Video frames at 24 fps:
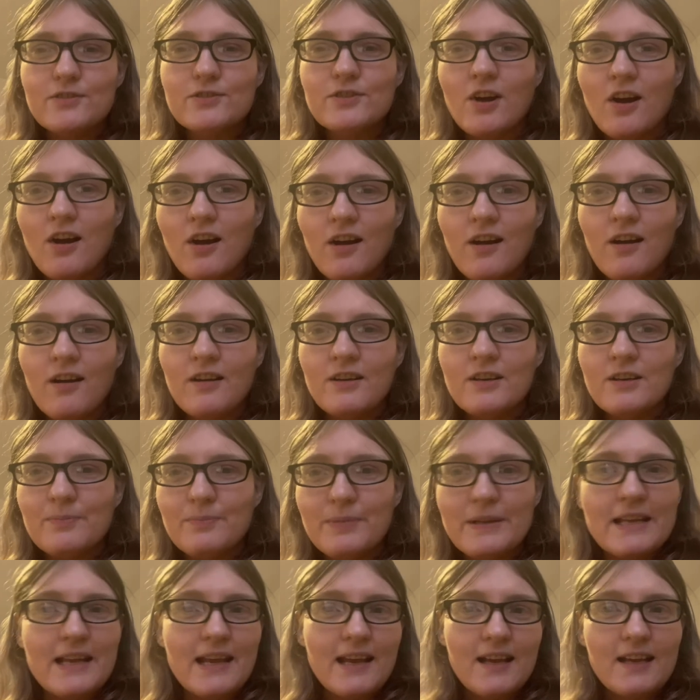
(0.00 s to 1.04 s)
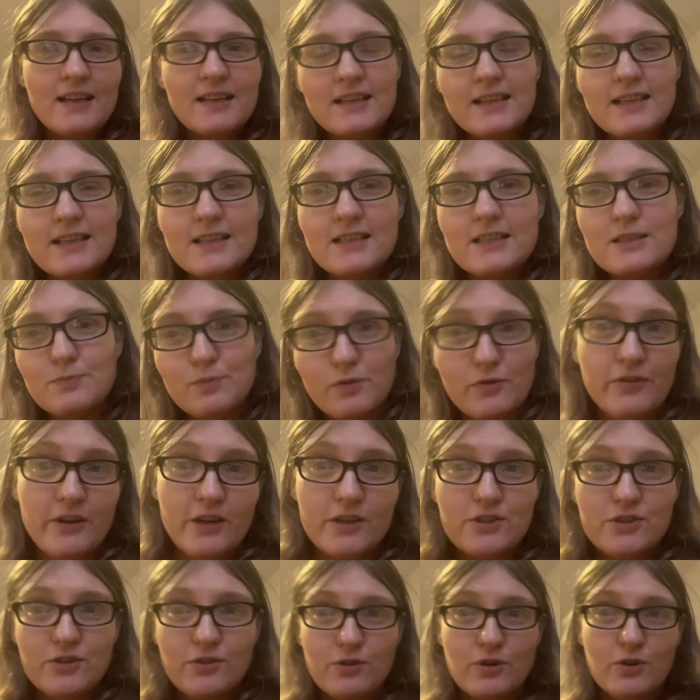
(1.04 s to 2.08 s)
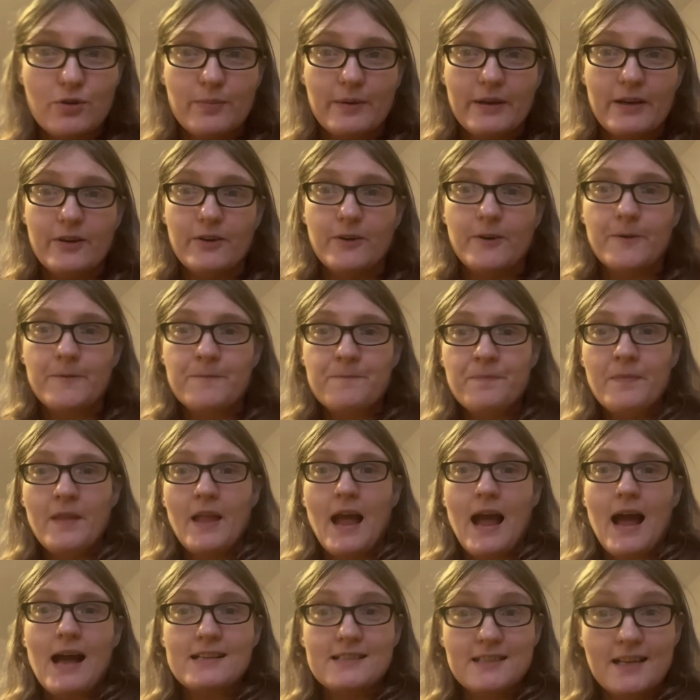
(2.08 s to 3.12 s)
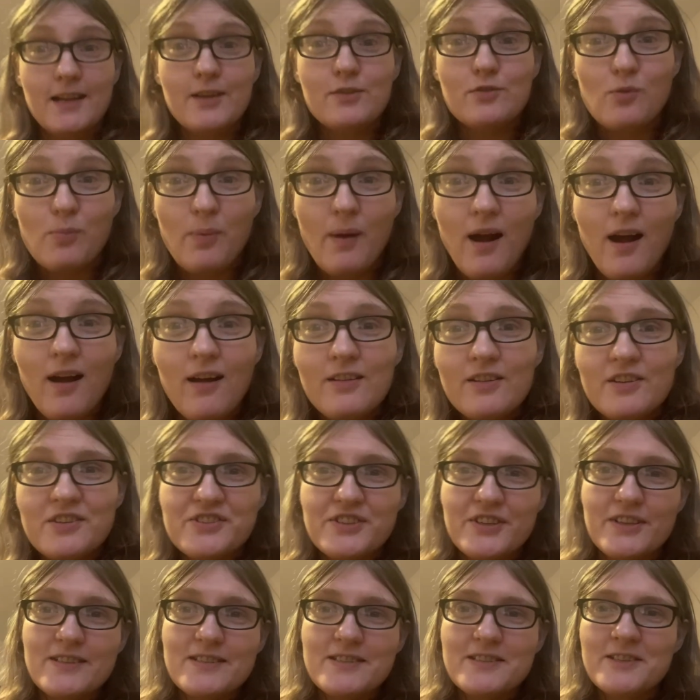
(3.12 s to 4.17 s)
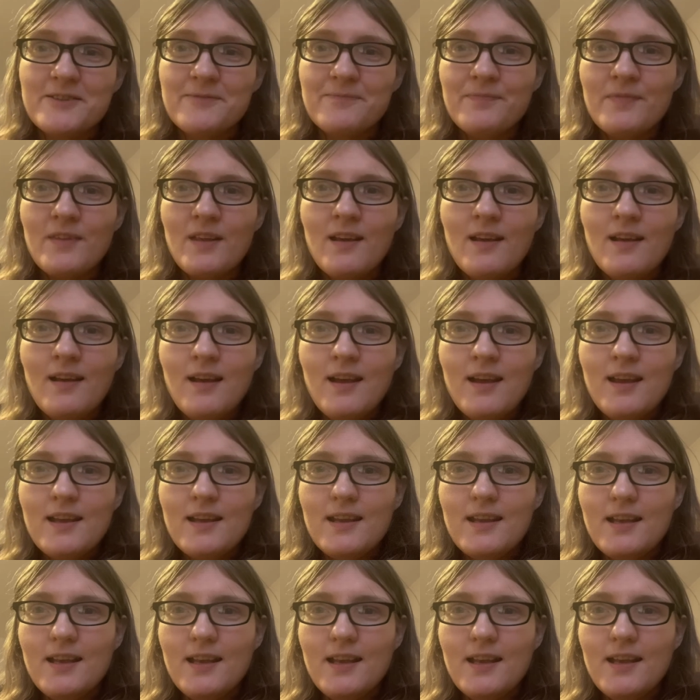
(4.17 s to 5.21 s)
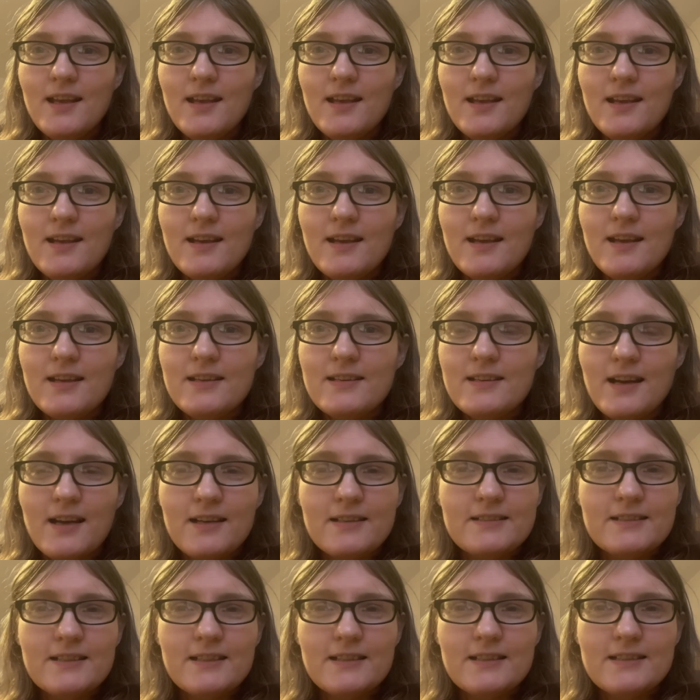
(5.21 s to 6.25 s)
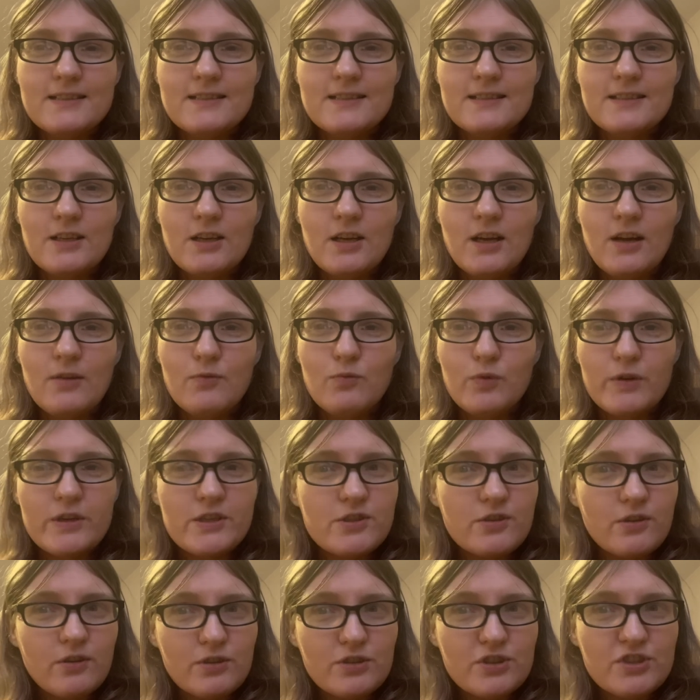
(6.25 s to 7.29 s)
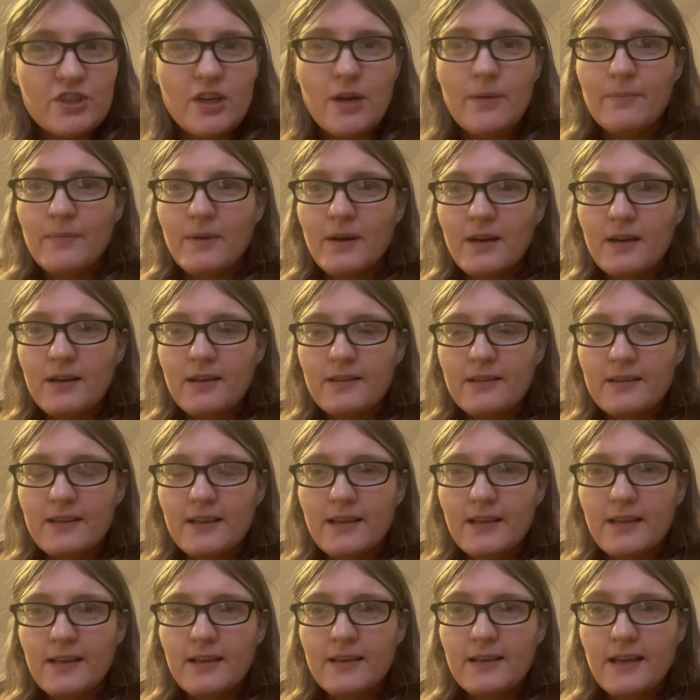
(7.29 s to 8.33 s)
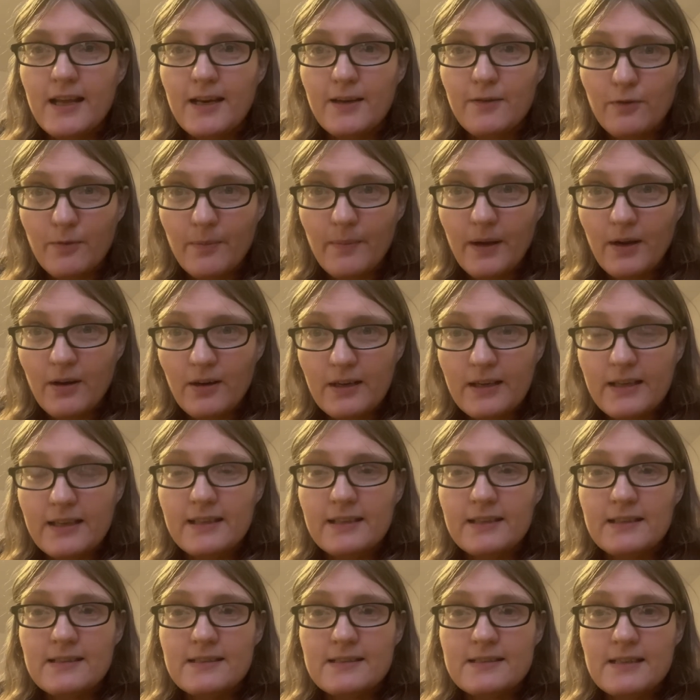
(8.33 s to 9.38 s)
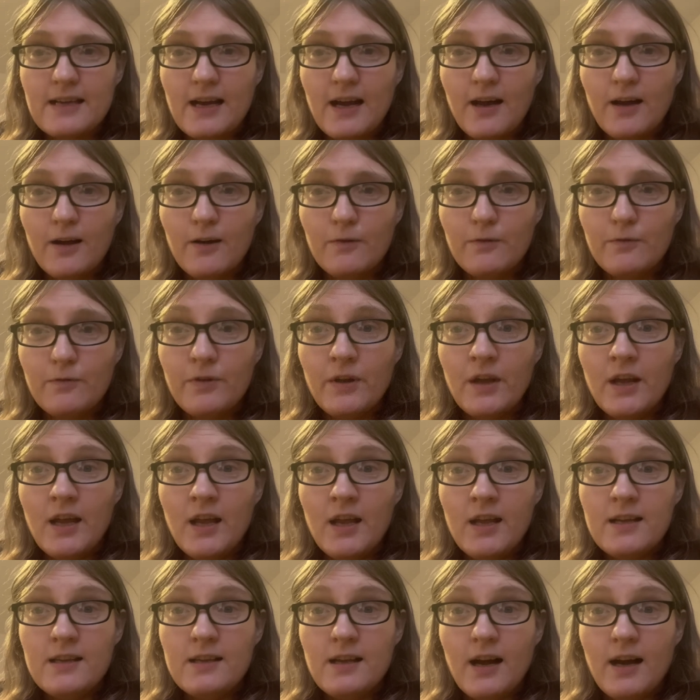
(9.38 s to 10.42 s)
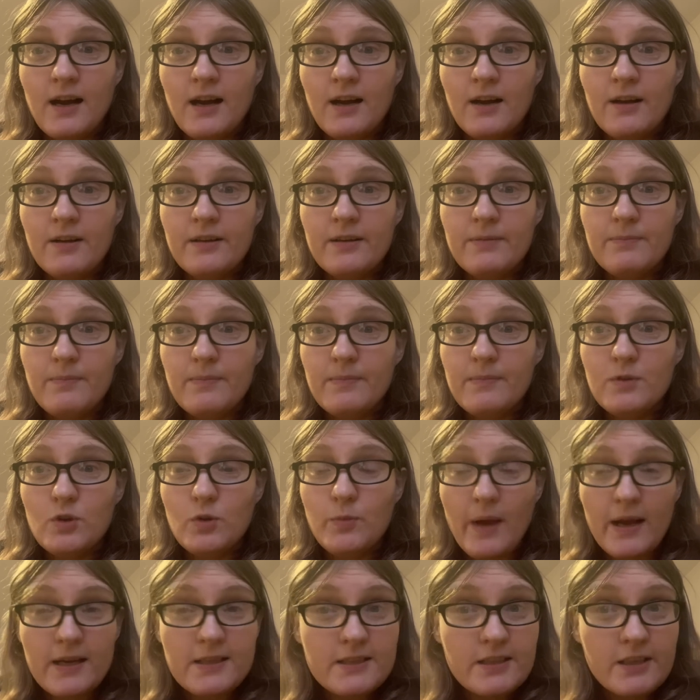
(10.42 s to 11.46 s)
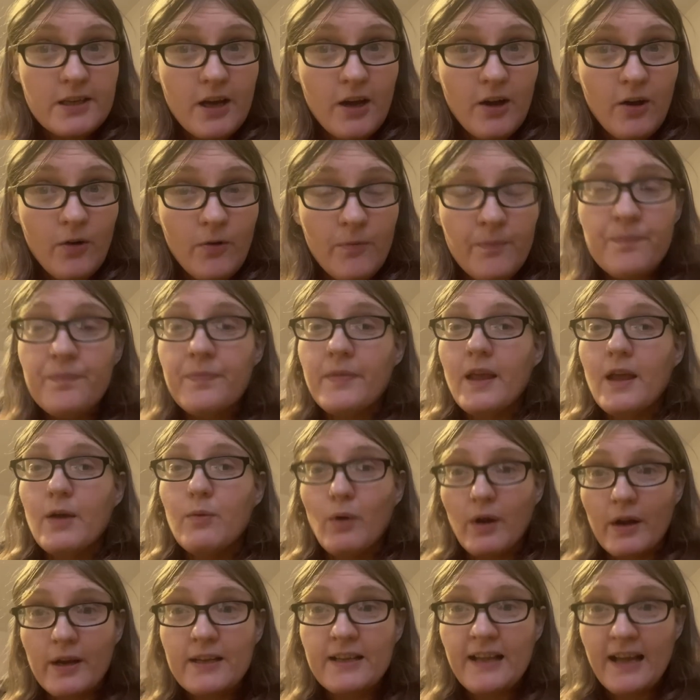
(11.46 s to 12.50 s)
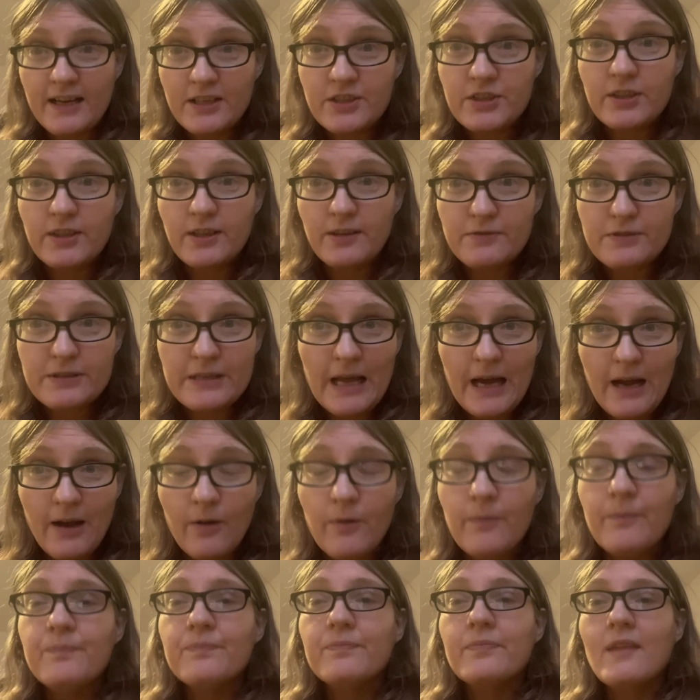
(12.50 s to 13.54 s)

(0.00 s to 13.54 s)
Tarn began his professional career as an anthropologist. He conducted research among the Native Americans of uh, New Mexico, where he actually lives now.